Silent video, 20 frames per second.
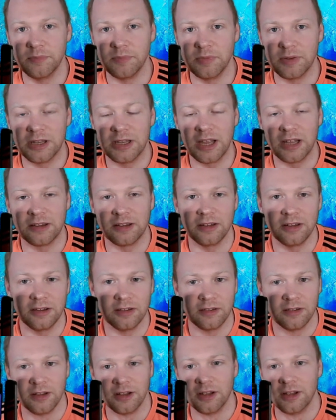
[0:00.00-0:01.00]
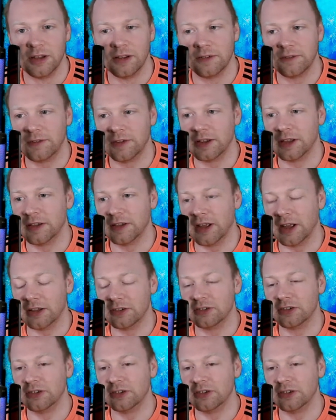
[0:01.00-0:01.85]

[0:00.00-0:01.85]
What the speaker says: getting thing, and that